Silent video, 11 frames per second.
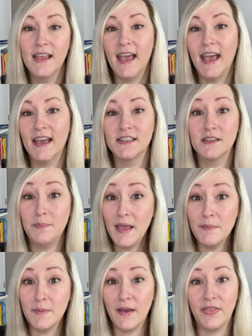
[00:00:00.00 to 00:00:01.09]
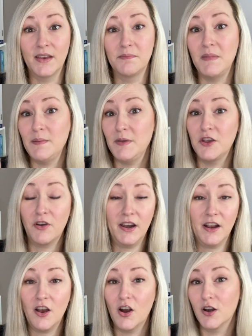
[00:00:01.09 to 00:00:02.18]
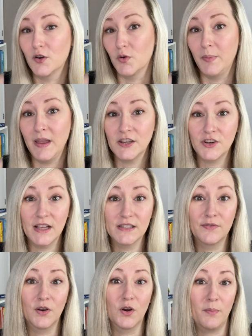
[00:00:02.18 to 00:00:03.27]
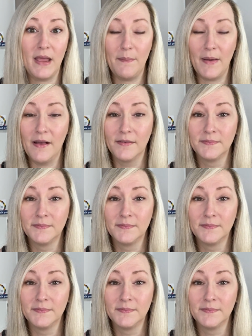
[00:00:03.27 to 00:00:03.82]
and the payment method, maybe credit card or bank transfer or PayPal.